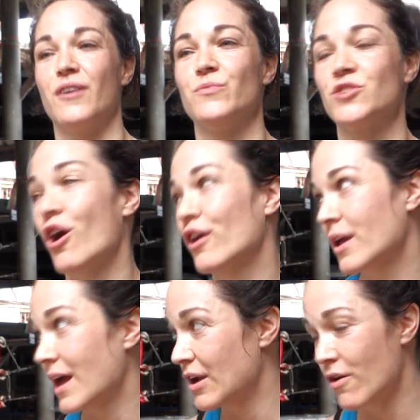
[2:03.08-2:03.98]

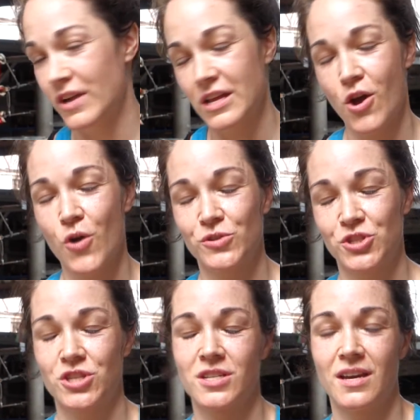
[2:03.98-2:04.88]
Charlie had already
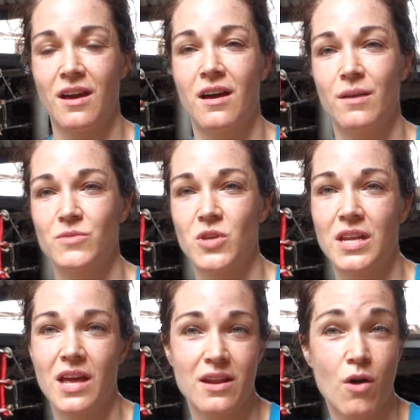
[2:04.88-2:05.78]
coached, so he had